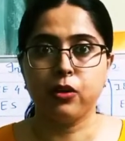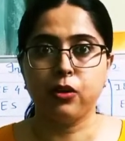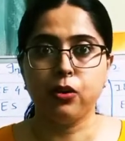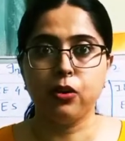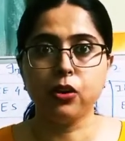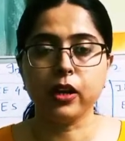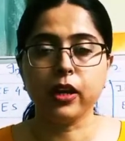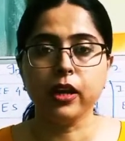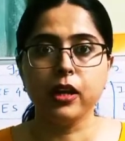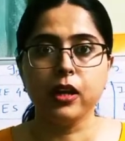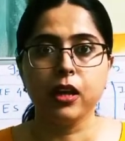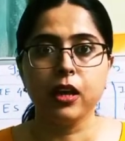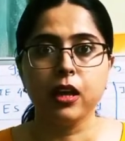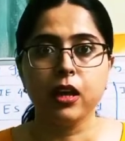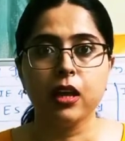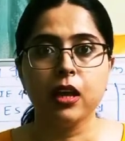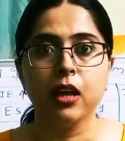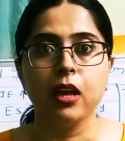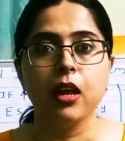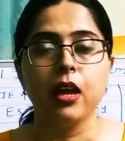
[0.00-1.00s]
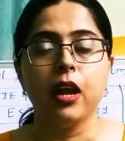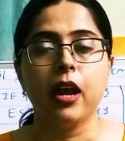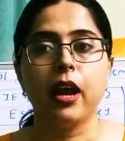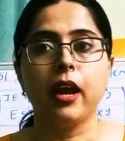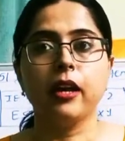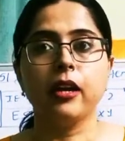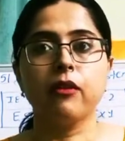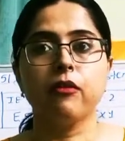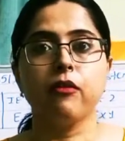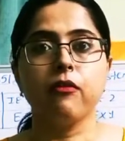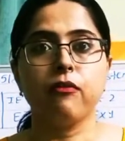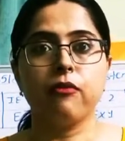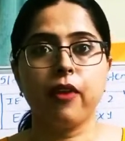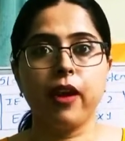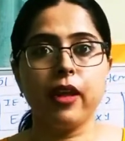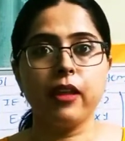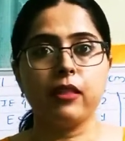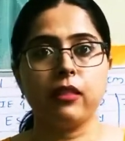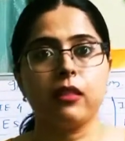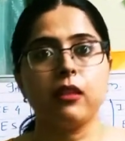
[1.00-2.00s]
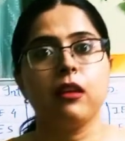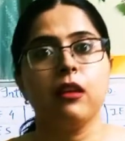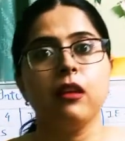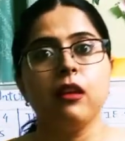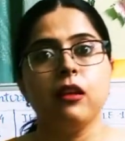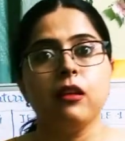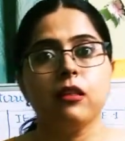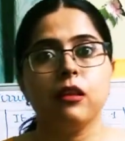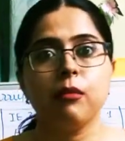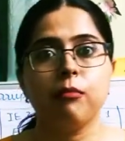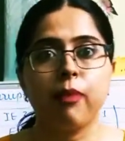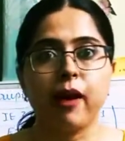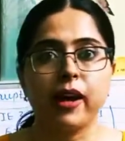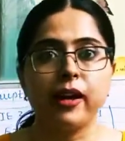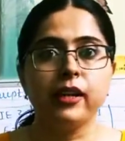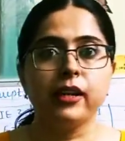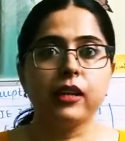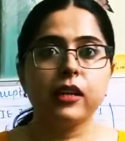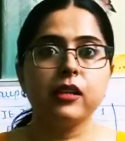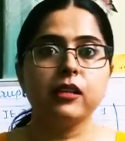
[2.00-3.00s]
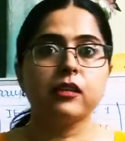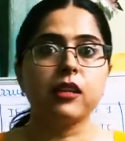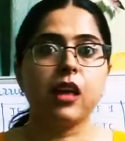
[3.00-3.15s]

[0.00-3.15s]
Okay, and when the byte is